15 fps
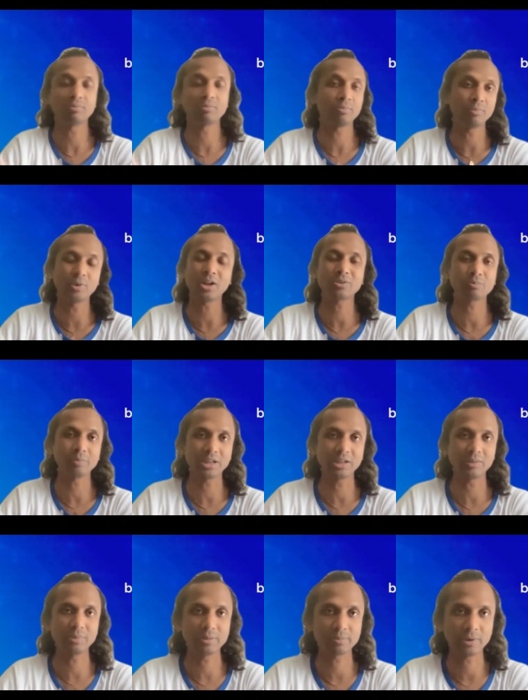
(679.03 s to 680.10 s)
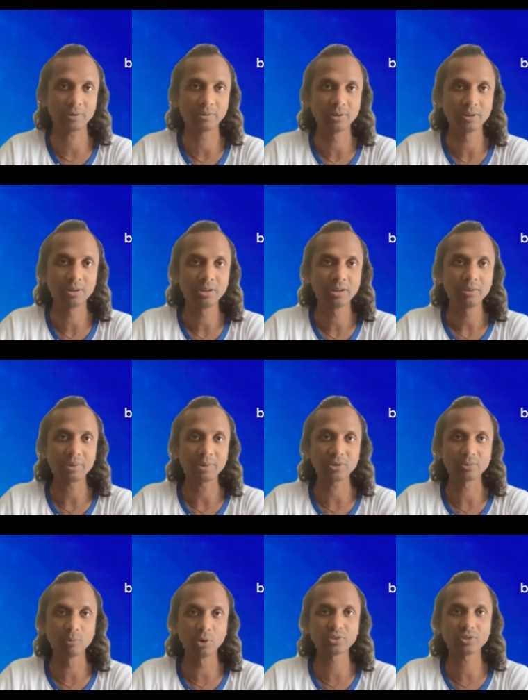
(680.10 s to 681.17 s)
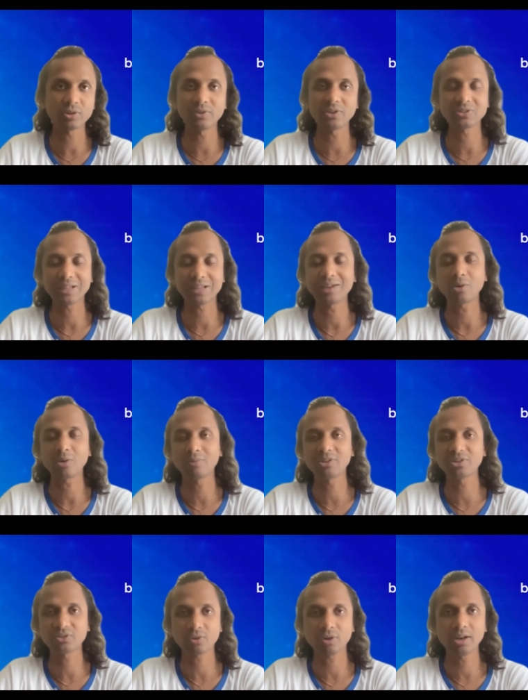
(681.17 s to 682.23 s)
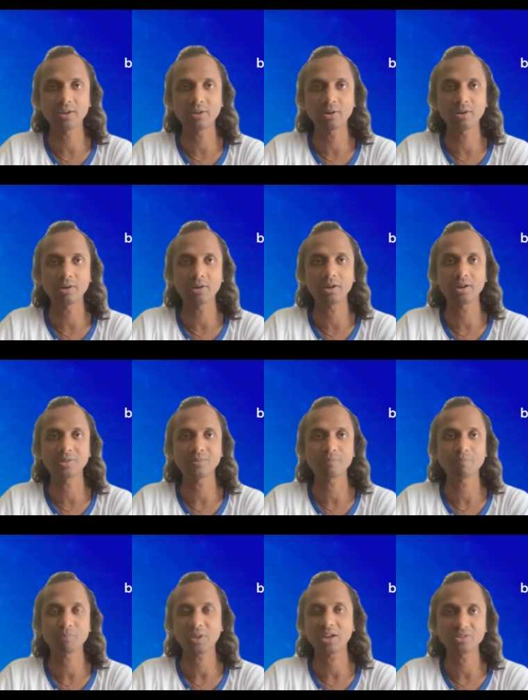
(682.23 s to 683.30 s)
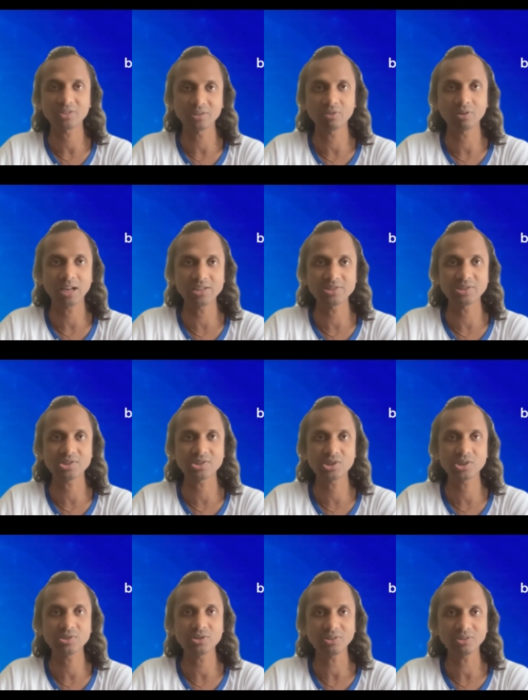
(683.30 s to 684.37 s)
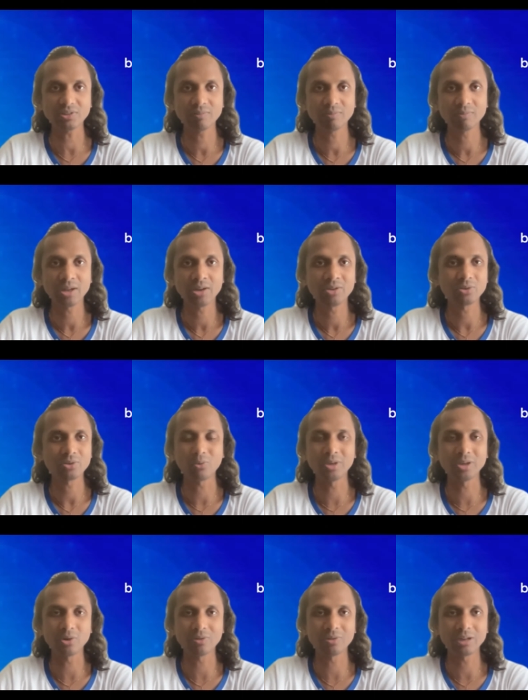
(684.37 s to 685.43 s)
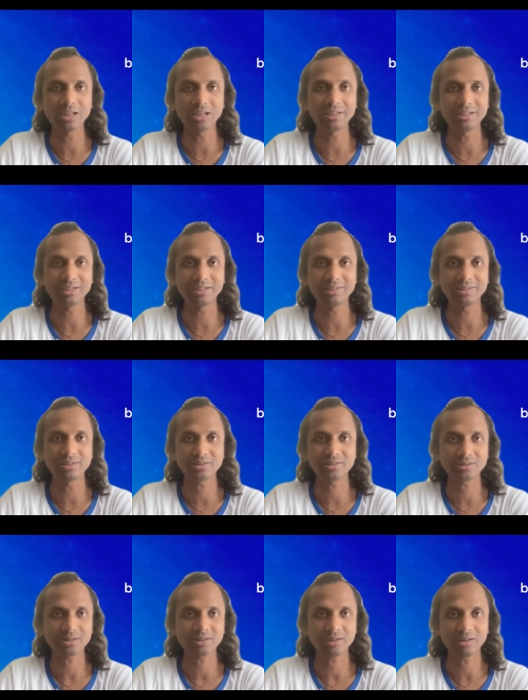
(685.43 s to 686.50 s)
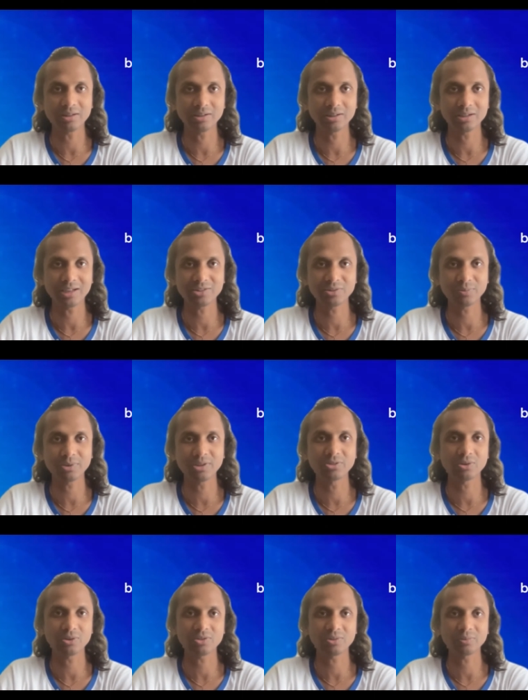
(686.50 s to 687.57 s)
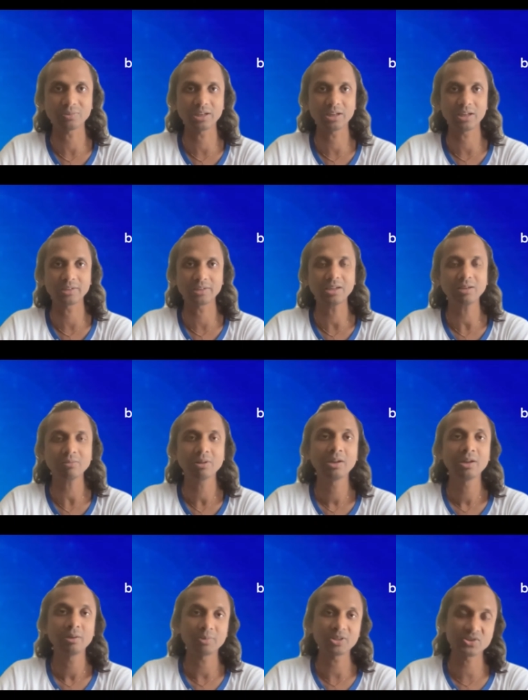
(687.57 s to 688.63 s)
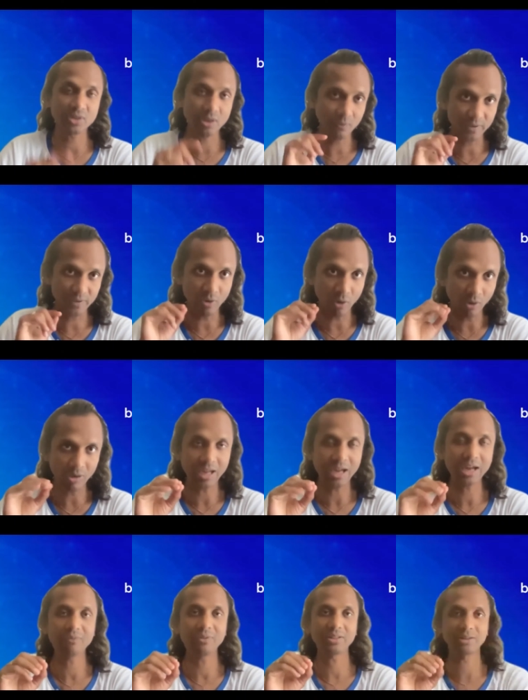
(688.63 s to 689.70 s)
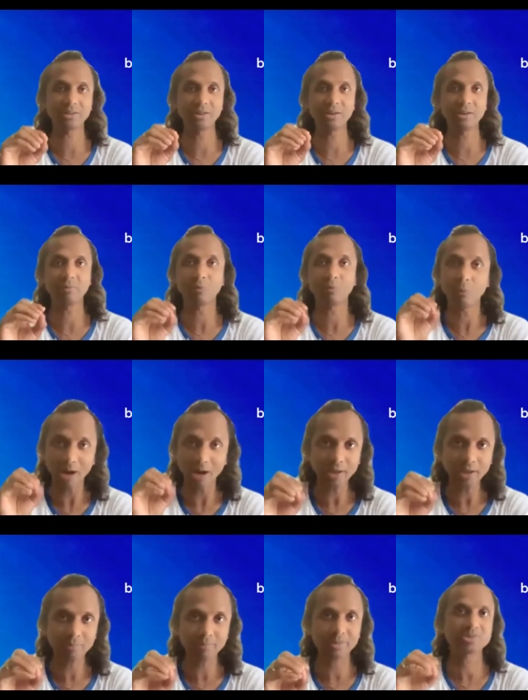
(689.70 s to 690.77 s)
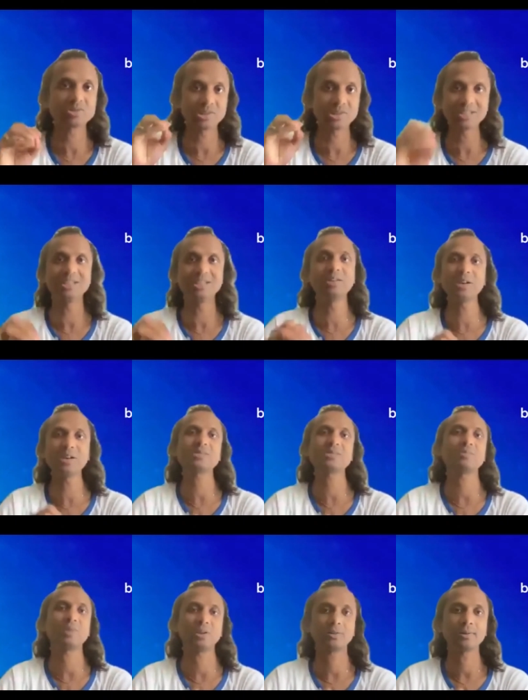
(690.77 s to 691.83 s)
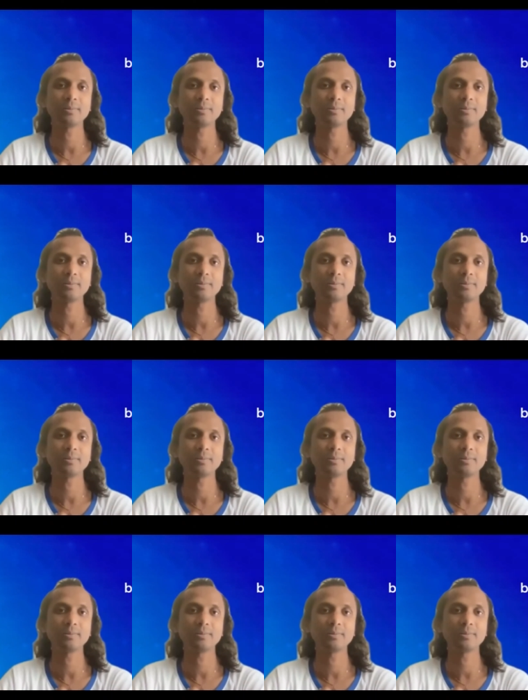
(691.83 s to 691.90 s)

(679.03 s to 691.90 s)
not many people, because most of us like always trade on centralized exchanges. So we don't really need this gas fees or something like that, but still we all have Ethereum. Why? Because it's an investment,